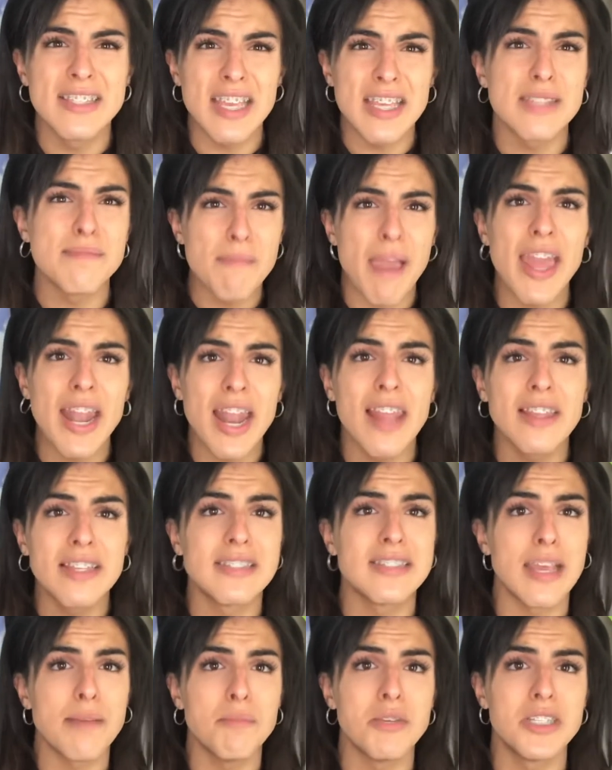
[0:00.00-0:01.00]
It's made out of the
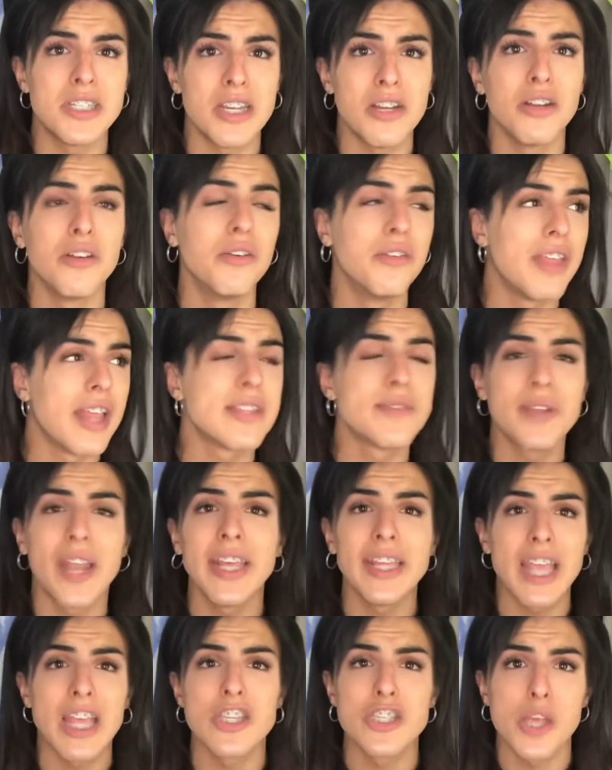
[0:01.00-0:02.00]
same material. That's what I
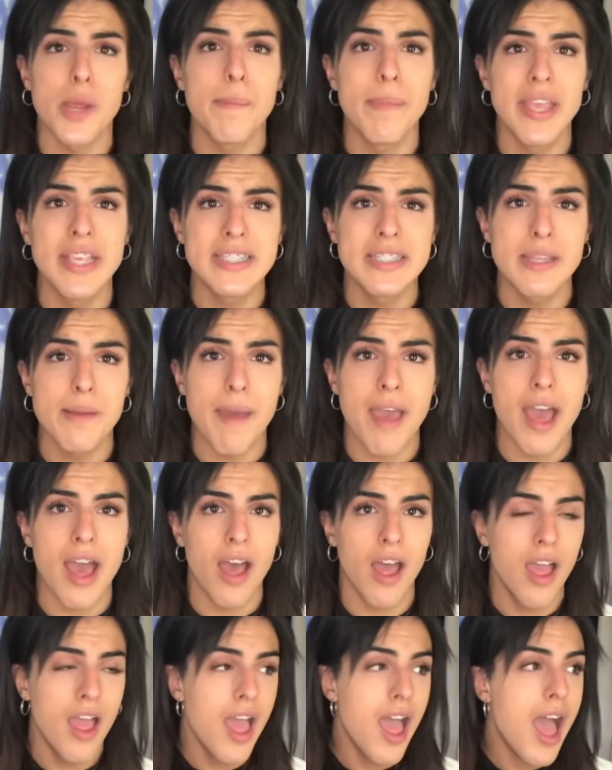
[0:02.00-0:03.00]
get so pissed about.